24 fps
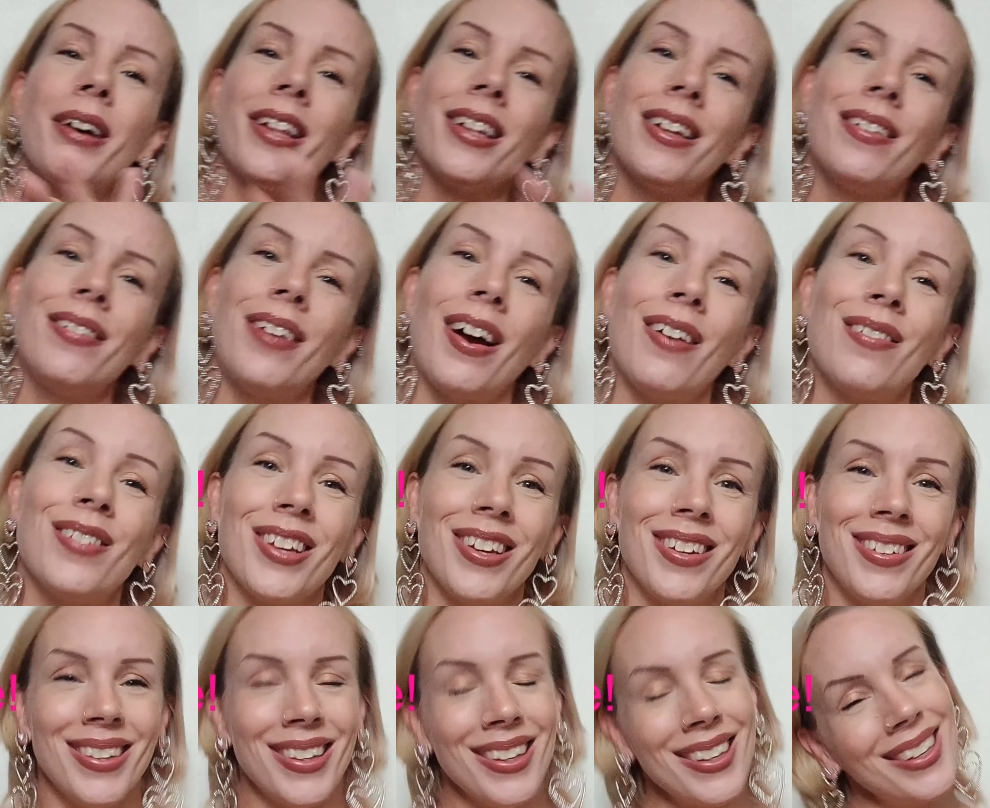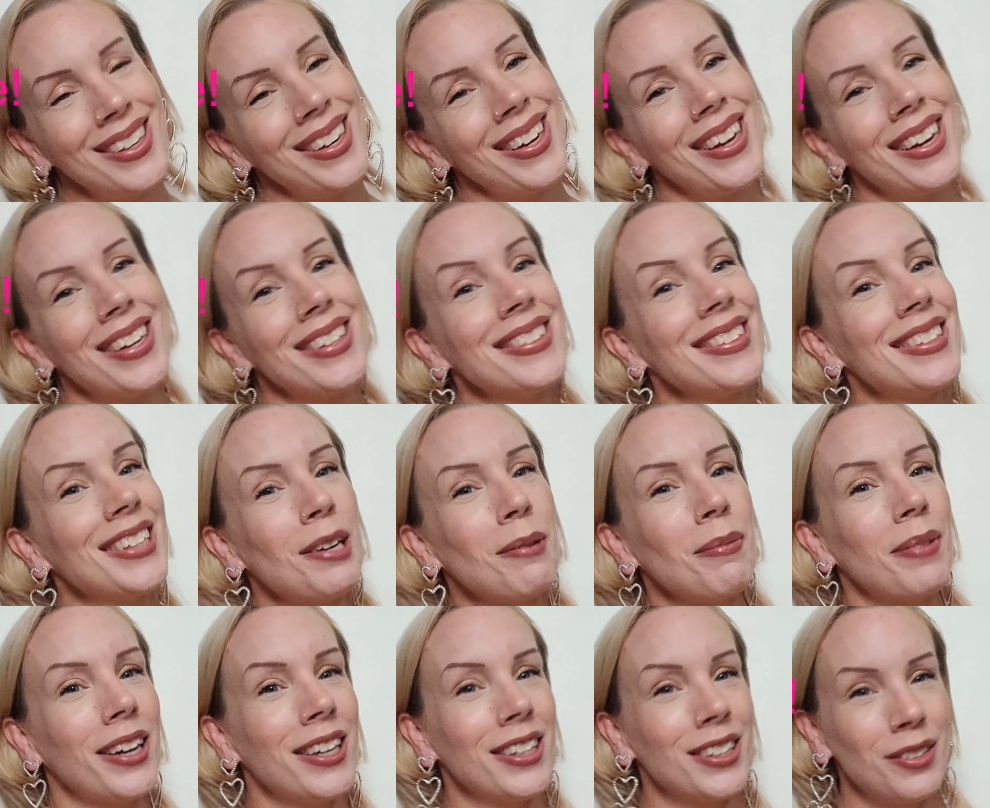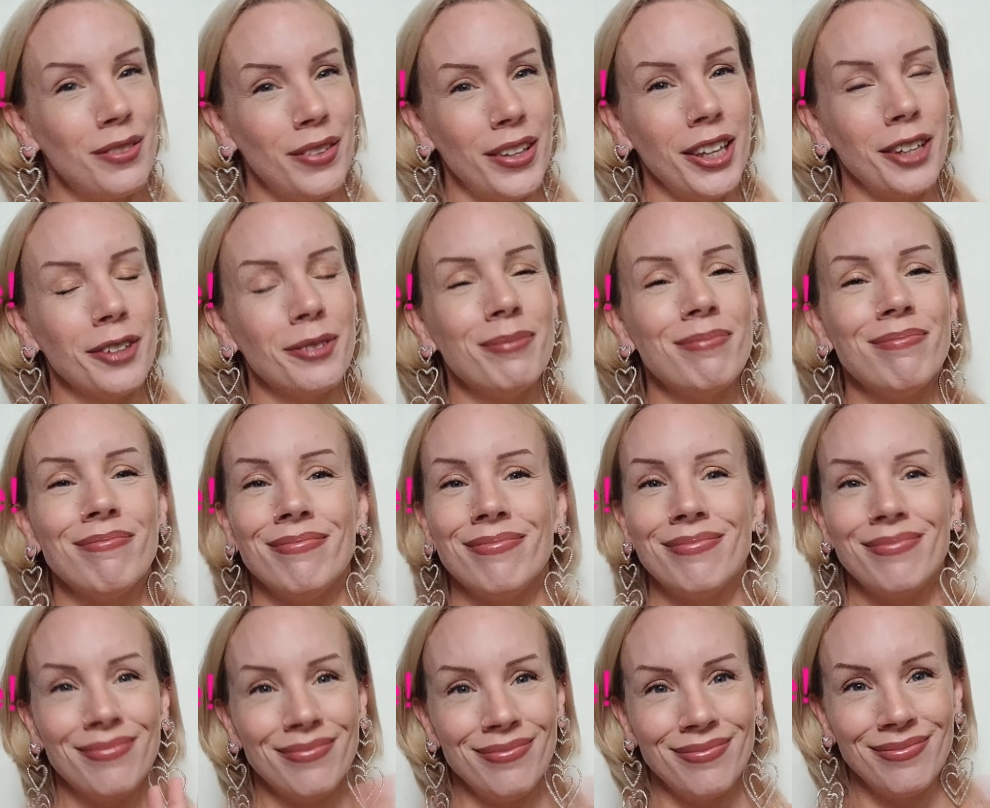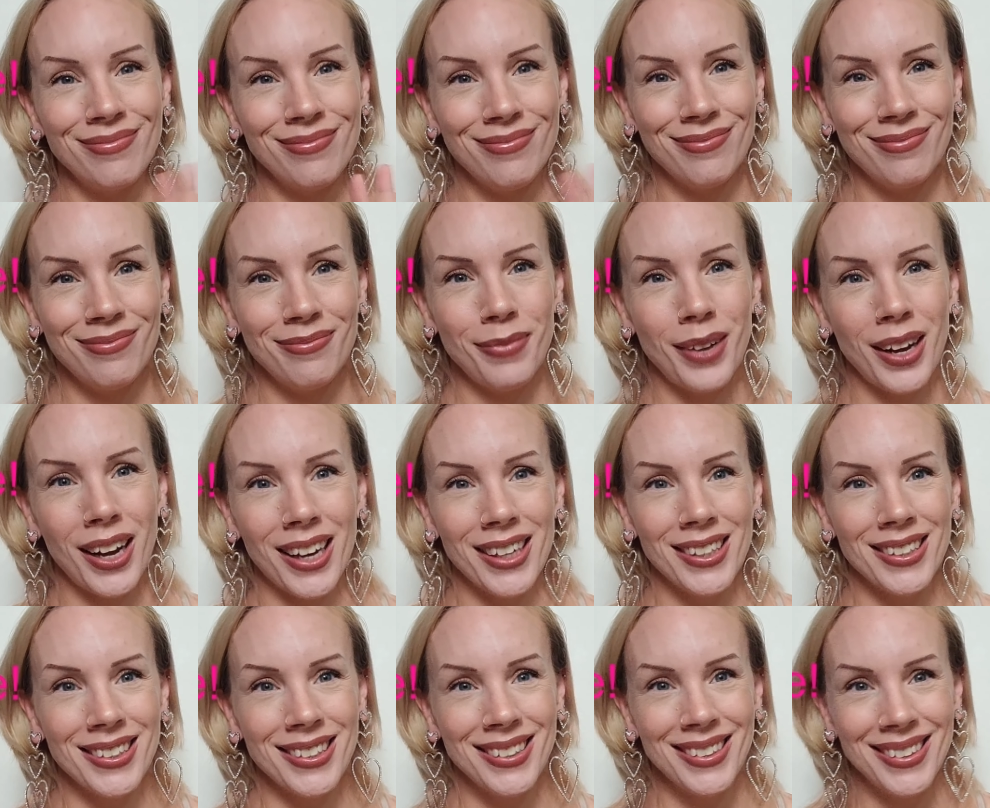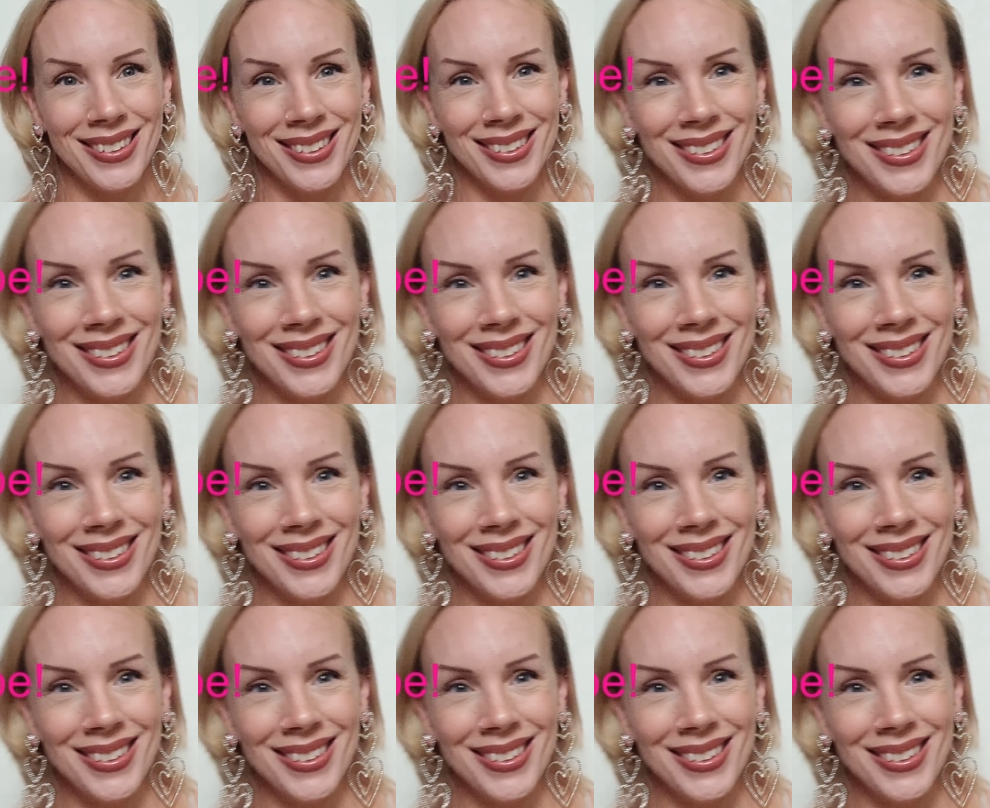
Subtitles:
I love having you here, and I'll see you in my next video. Bye, guys.